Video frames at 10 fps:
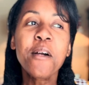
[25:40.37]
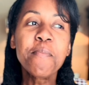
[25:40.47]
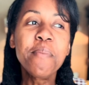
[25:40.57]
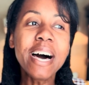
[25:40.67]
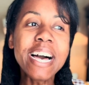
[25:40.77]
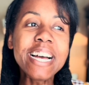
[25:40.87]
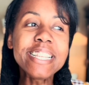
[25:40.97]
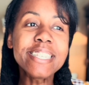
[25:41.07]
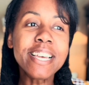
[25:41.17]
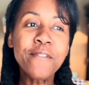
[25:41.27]

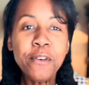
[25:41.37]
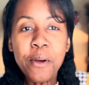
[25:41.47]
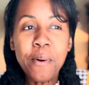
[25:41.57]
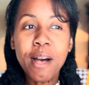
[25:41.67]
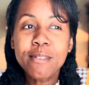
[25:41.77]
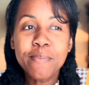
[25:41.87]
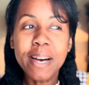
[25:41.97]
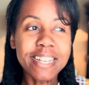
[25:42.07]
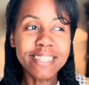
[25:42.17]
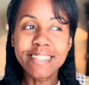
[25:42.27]
but if you don't have
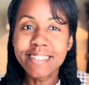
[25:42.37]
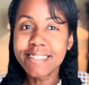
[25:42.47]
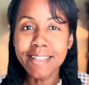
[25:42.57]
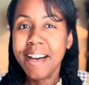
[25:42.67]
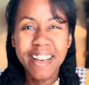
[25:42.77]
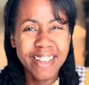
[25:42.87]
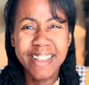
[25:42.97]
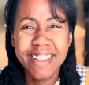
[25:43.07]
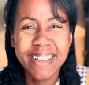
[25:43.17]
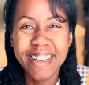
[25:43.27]
spices
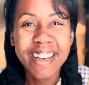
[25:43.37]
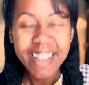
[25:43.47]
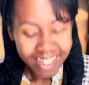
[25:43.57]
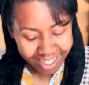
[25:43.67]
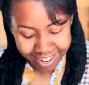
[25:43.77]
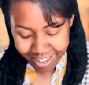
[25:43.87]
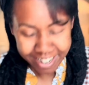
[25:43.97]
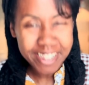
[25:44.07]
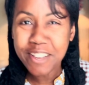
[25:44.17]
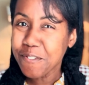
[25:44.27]
in
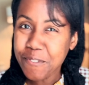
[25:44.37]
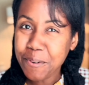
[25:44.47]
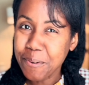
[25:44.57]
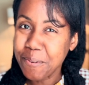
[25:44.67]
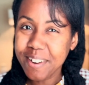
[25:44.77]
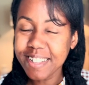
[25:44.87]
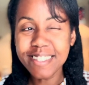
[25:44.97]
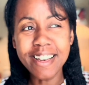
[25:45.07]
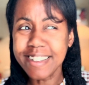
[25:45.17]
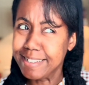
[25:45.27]
Indian food, it's
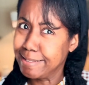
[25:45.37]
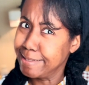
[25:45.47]
like,